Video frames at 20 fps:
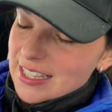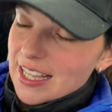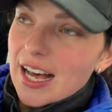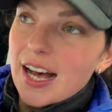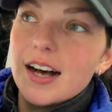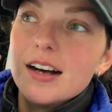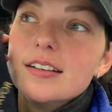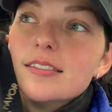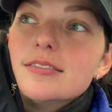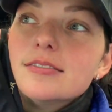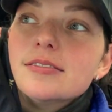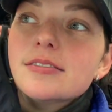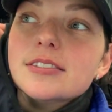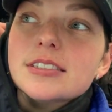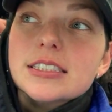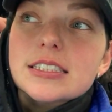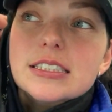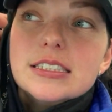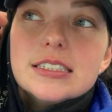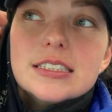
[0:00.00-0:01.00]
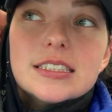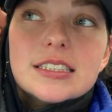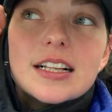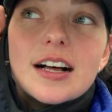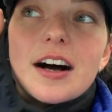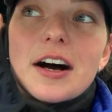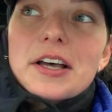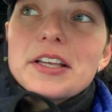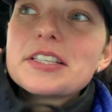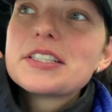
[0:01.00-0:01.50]
that
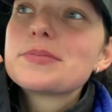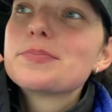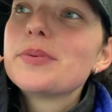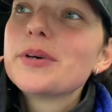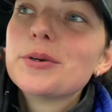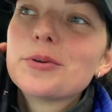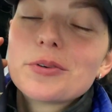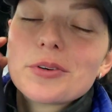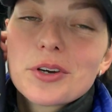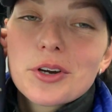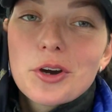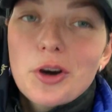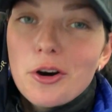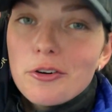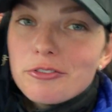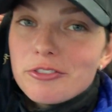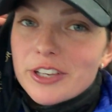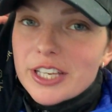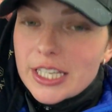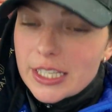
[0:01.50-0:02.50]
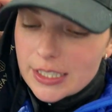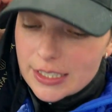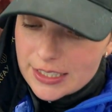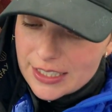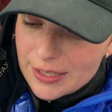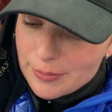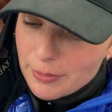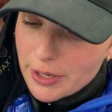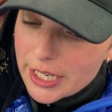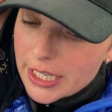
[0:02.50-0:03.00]
I spilt coffee
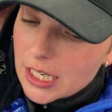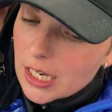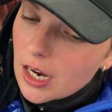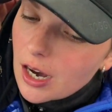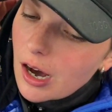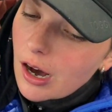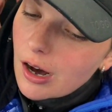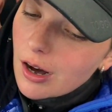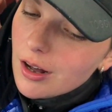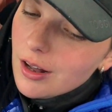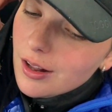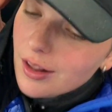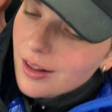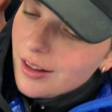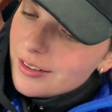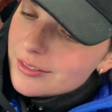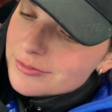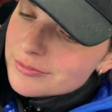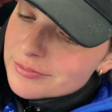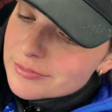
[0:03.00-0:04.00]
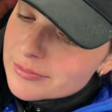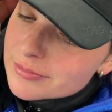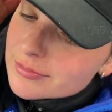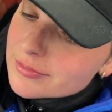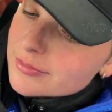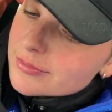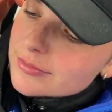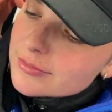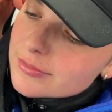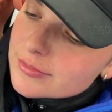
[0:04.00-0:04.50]
in my car
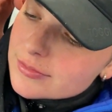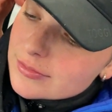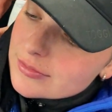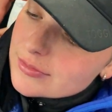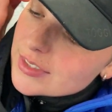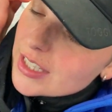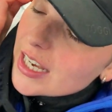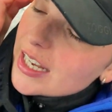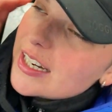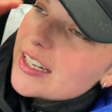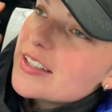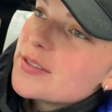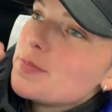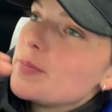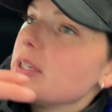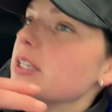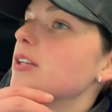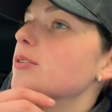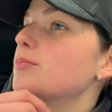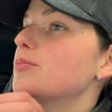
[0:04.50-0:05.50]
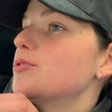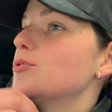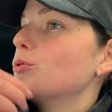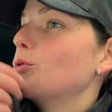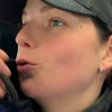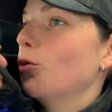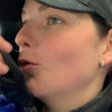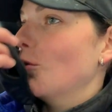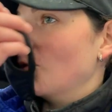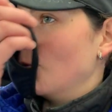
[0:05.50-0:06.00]
and it's been
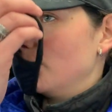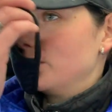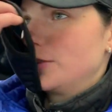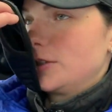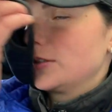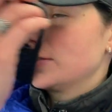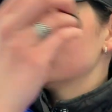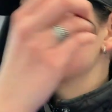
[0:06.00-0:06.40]
absorbed.